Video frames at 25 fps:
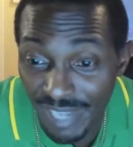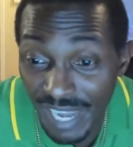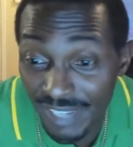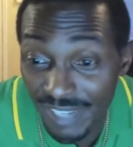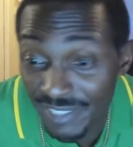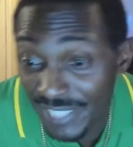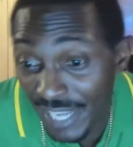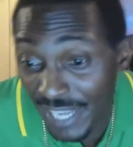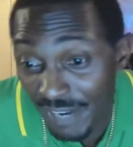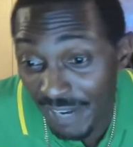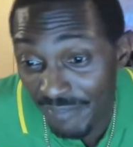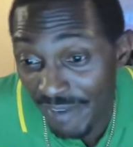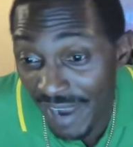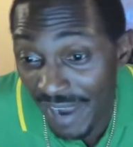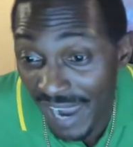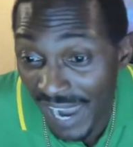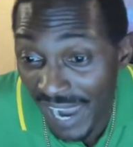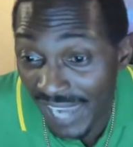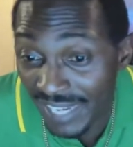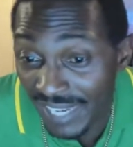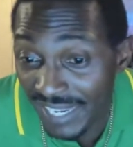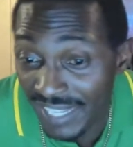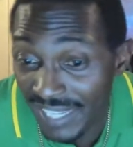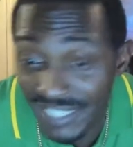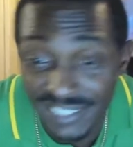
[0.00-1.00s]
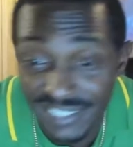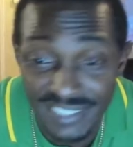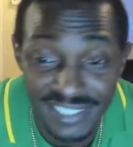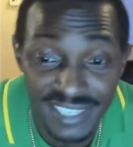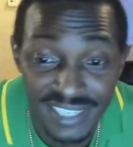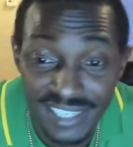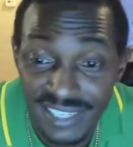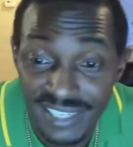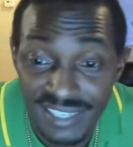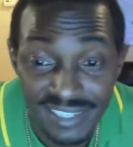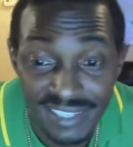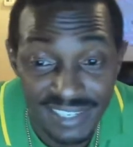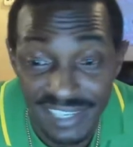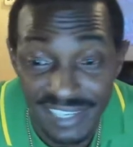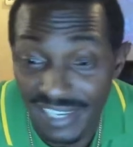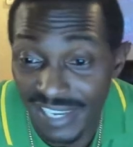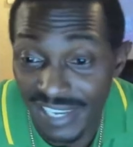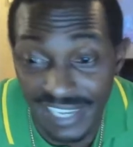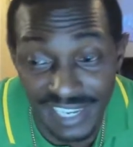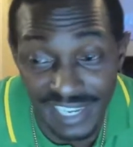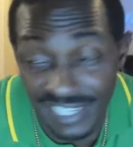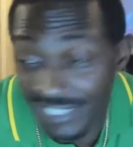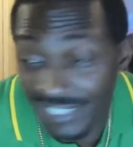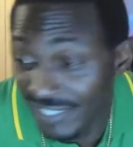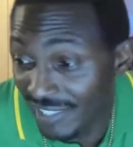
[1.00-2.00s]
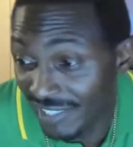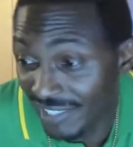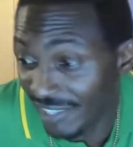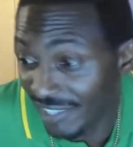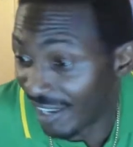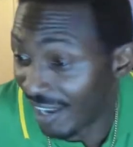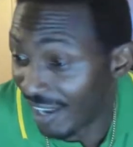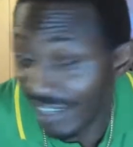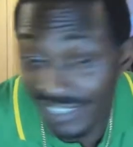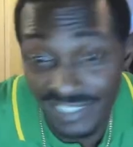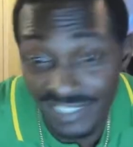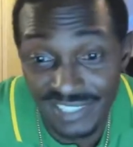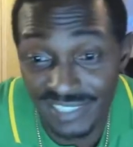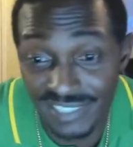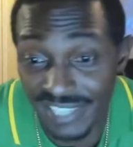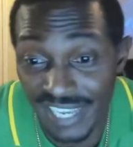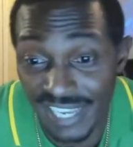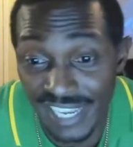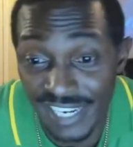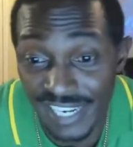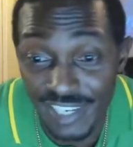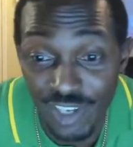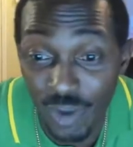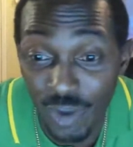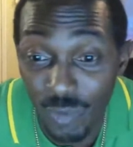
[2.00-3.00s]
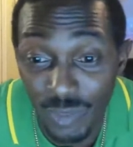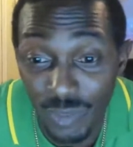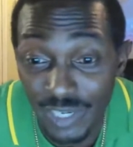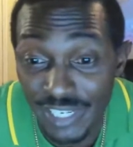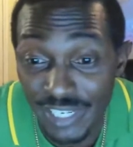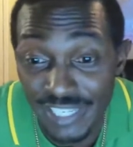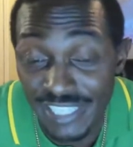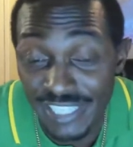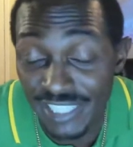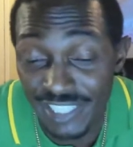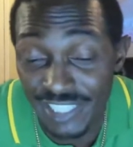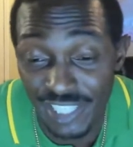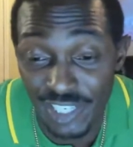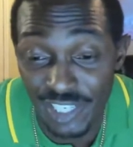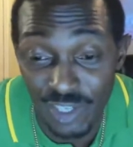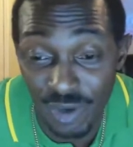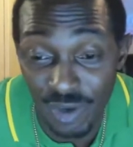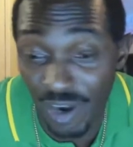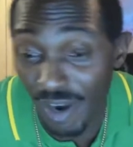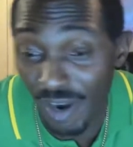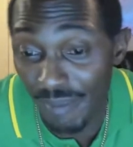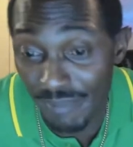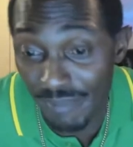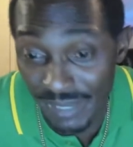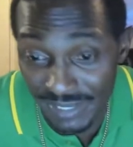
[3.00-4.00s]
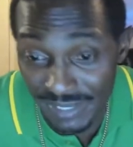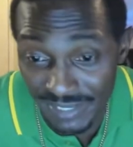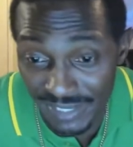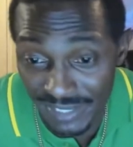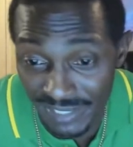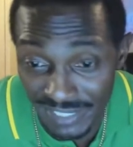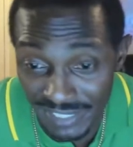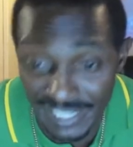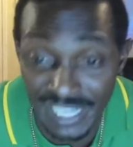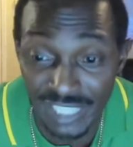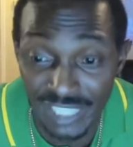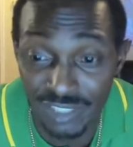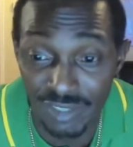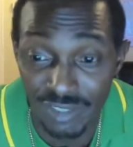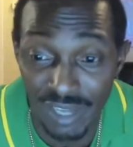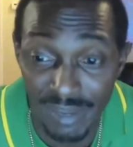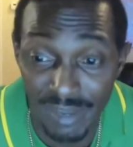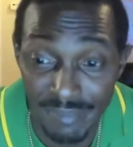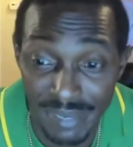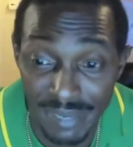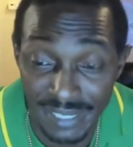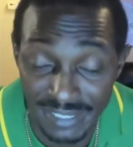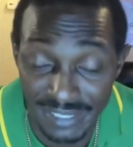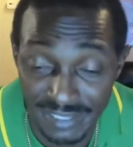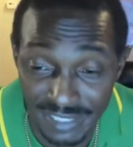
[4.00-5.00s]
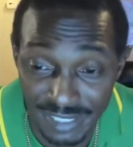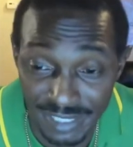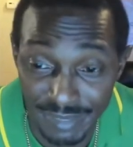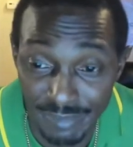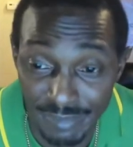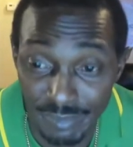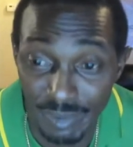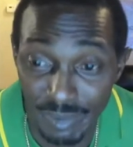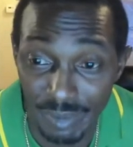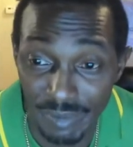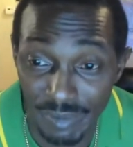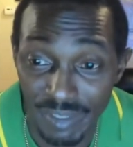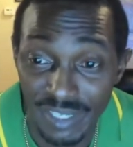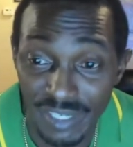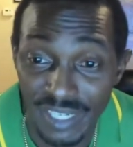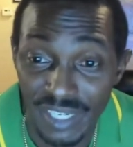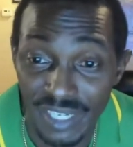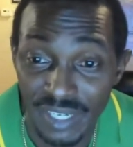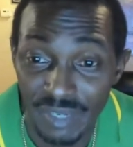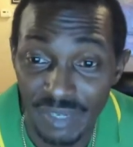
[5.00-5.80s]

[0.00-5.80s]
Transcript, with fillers: outside of our highlights, it's us, and no one needs to know our business. And that's why I'm at, where